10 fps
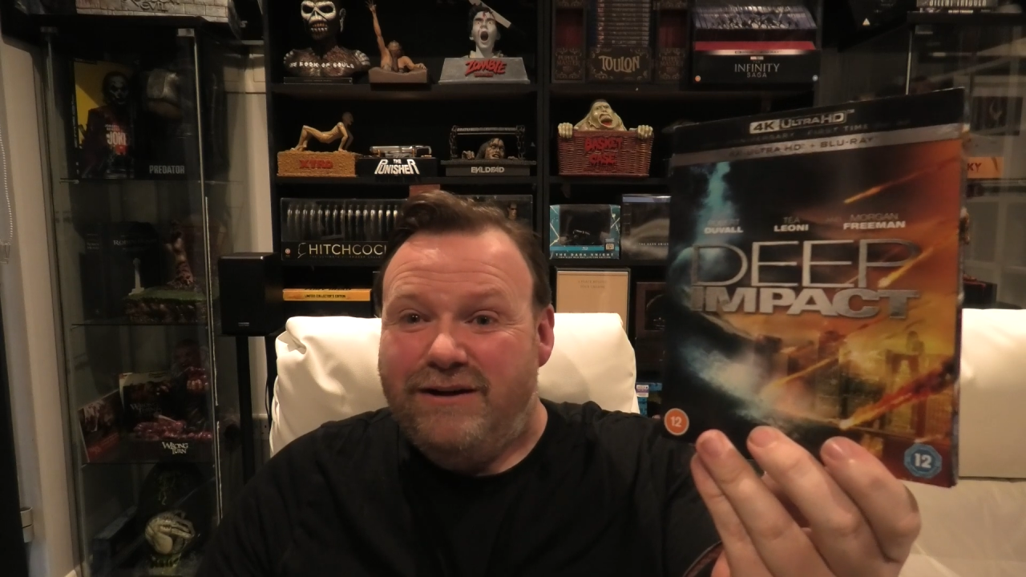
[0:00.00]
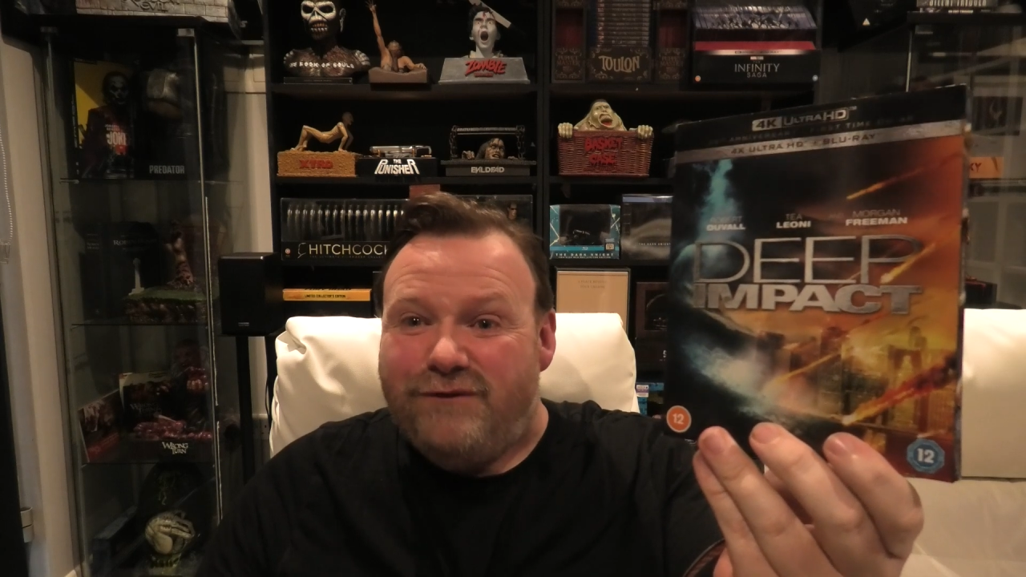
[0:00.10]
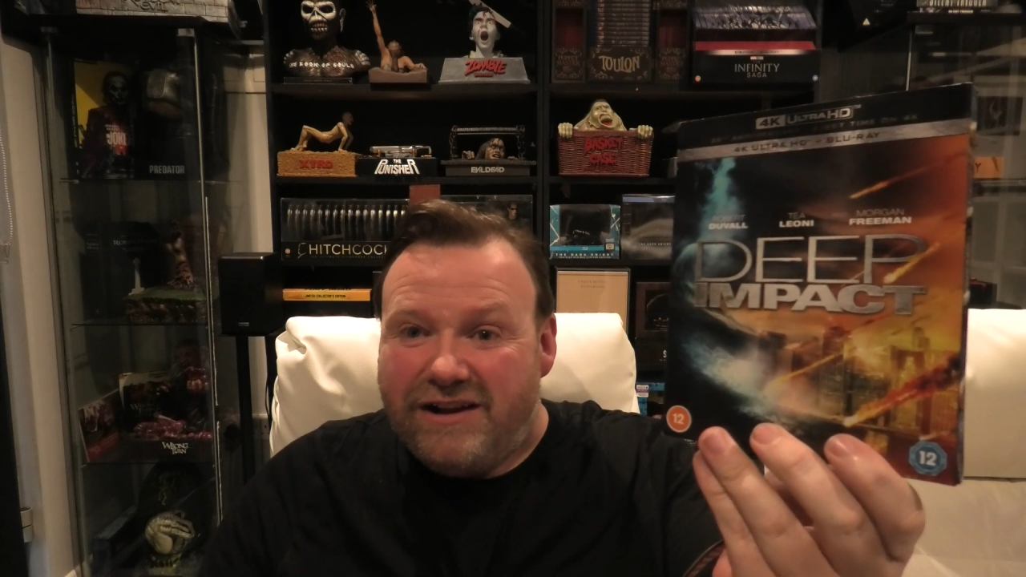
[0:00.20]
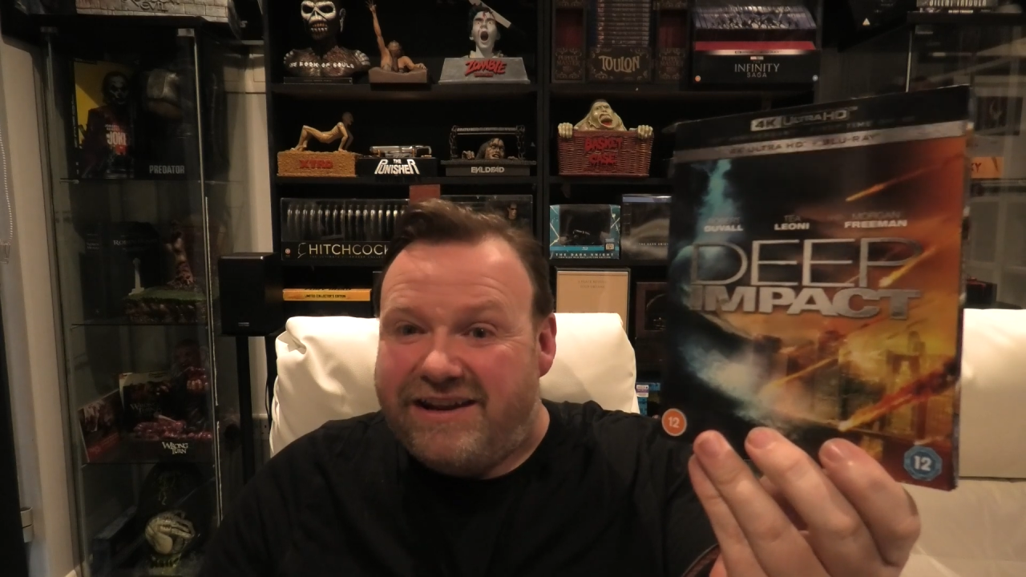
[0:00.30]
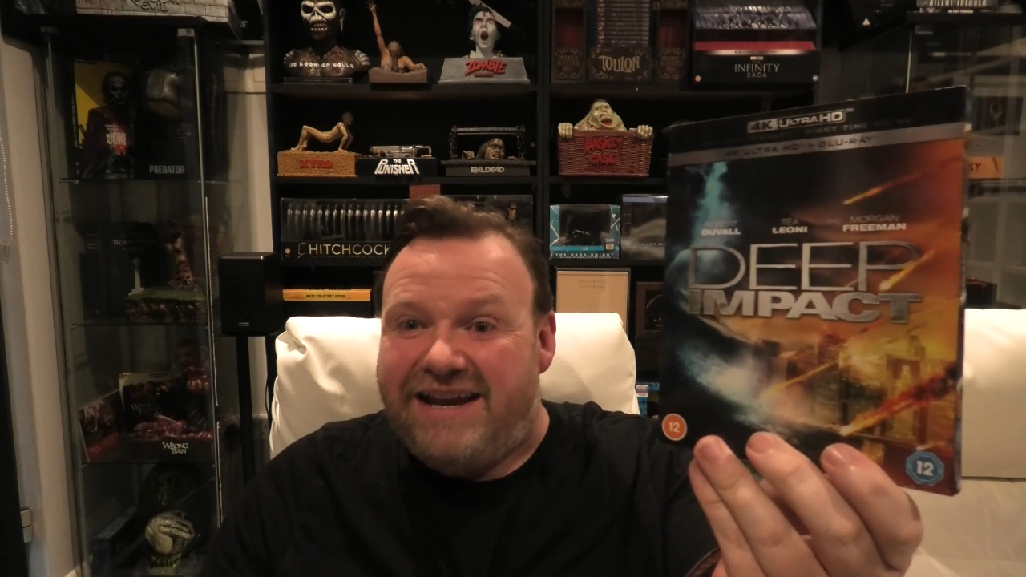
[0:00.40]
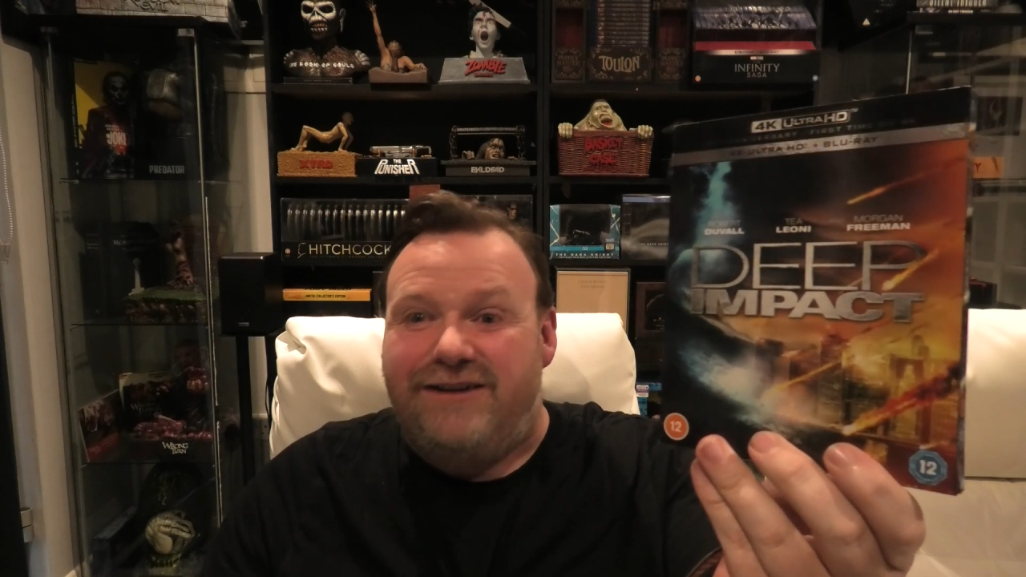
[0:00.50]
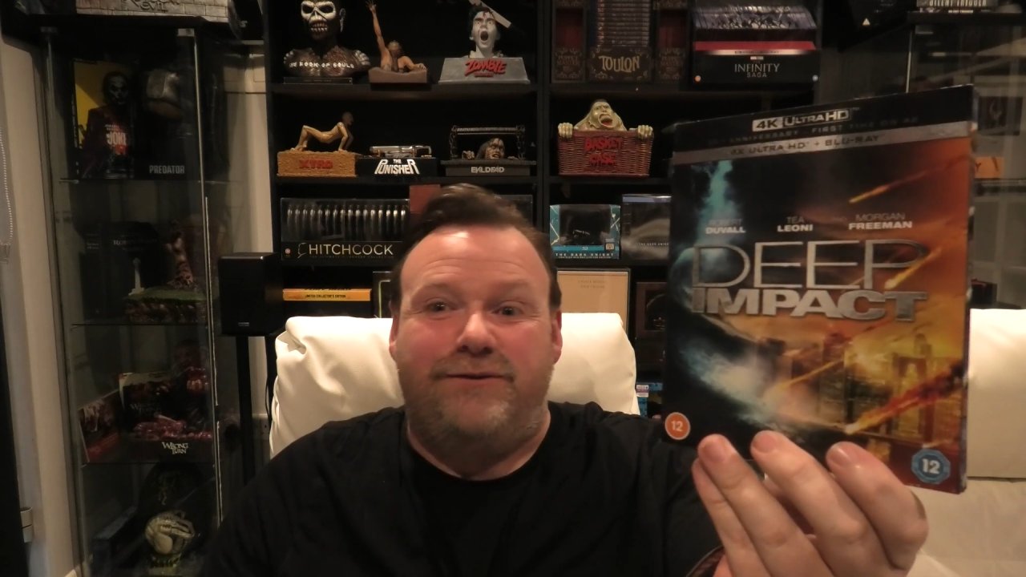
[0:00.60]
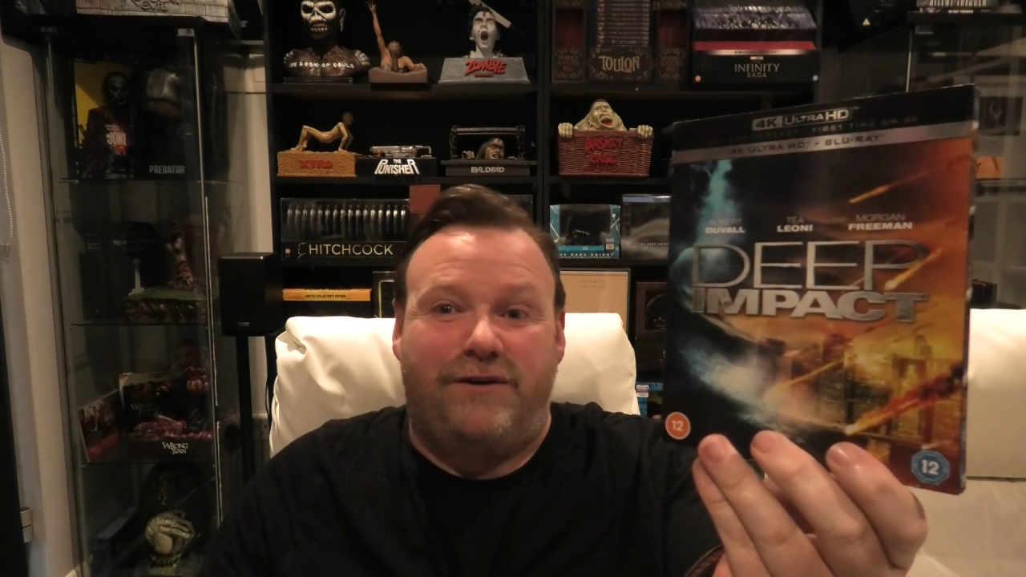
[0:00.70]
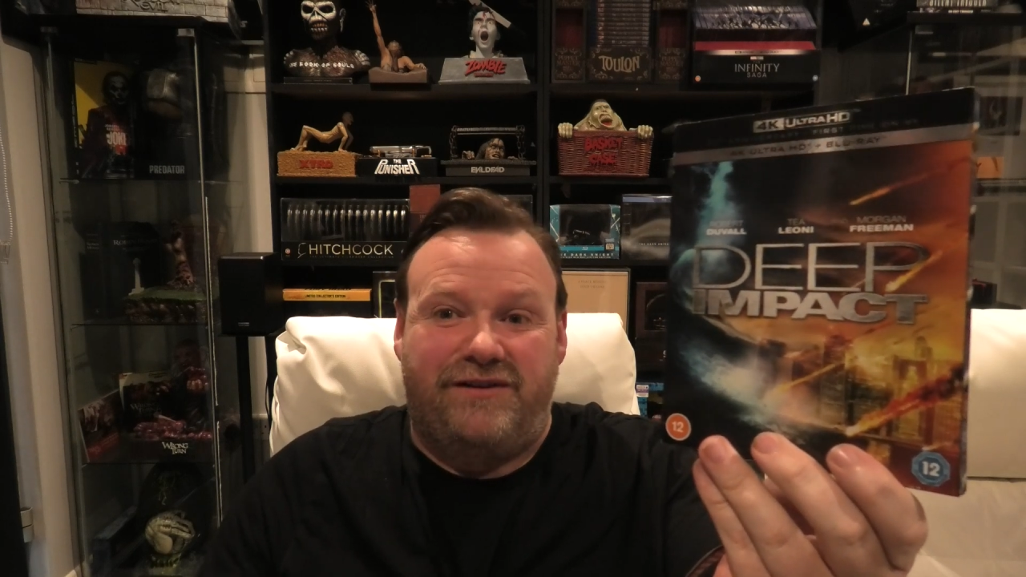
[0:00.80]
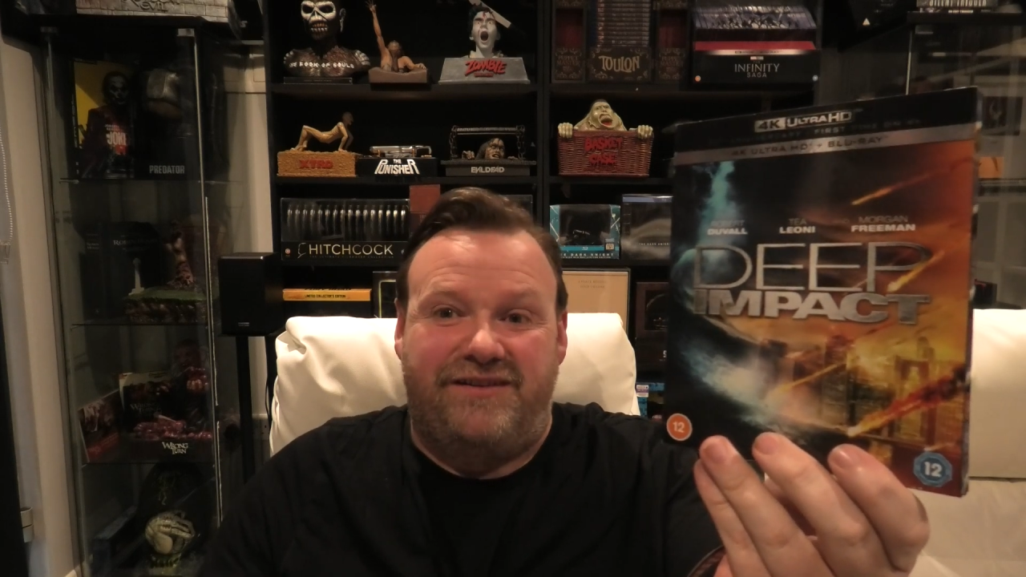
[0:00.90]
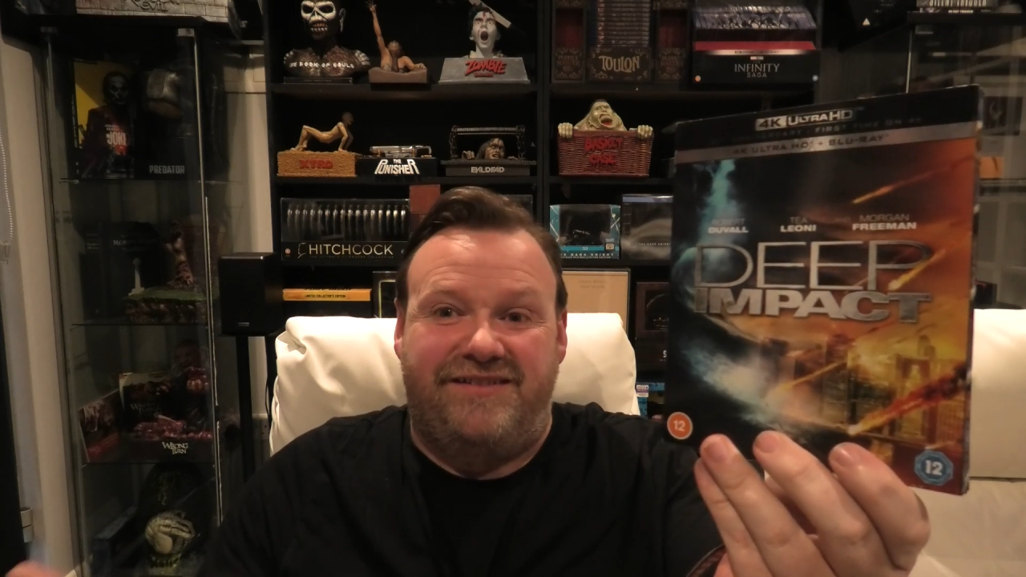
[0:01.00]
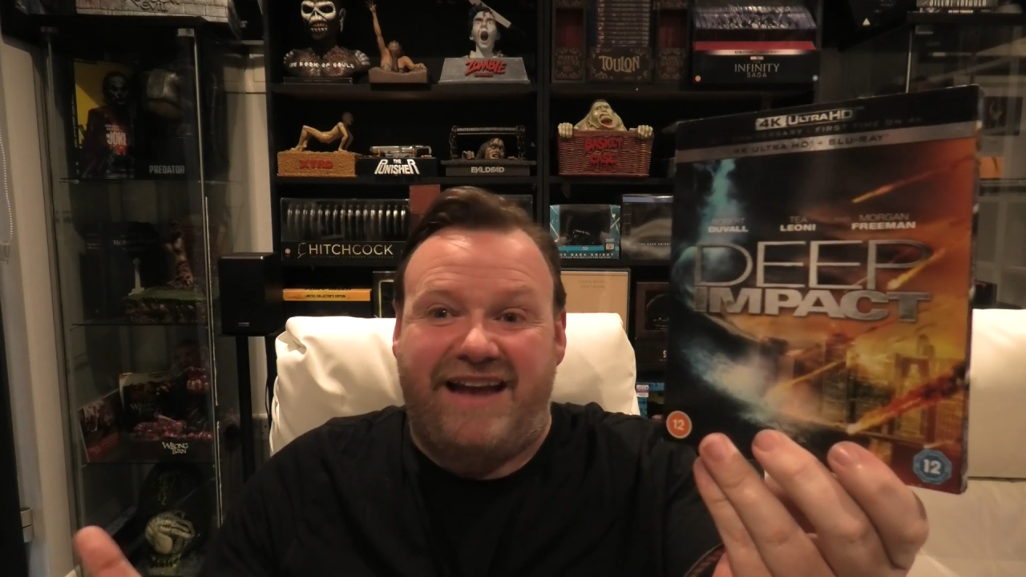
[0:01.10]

Volcano versus